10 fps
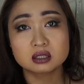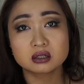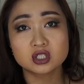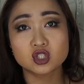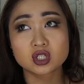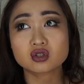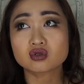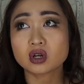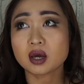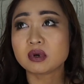There's just,
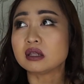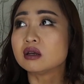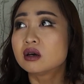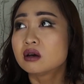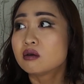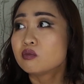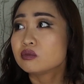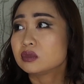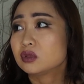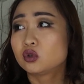
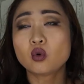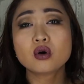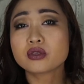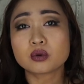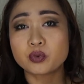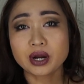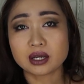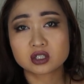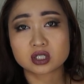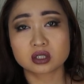no other
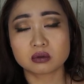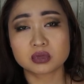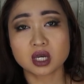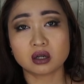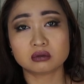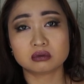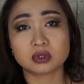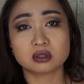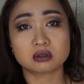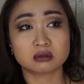brand just comes out
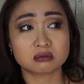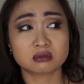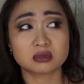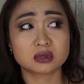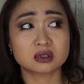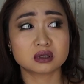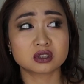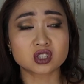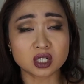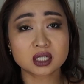with
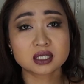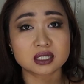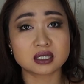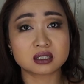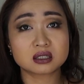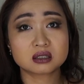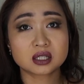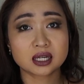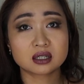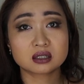a targeted,
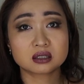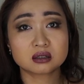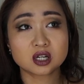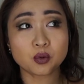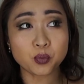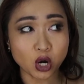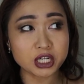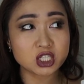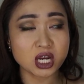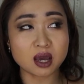like,
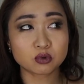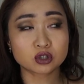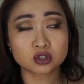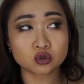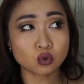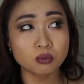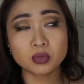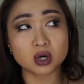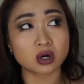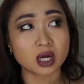body jam or
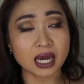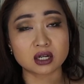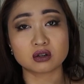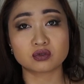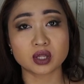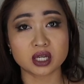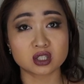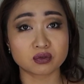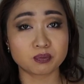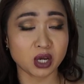Zumba kind of,
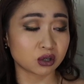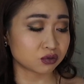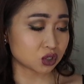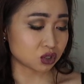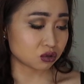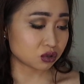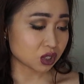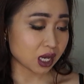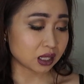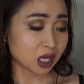like, pair of
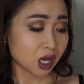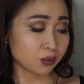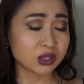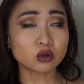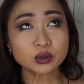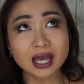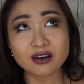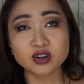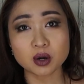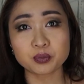shoes. And we don't
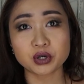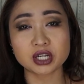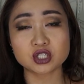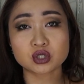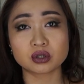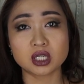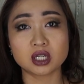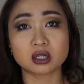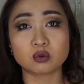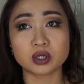have Caprese
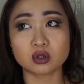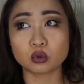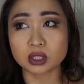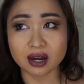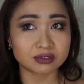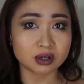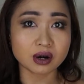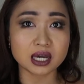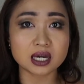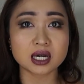here, we don't have the
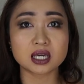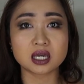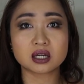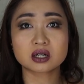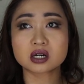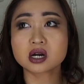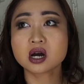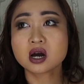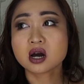Raika here.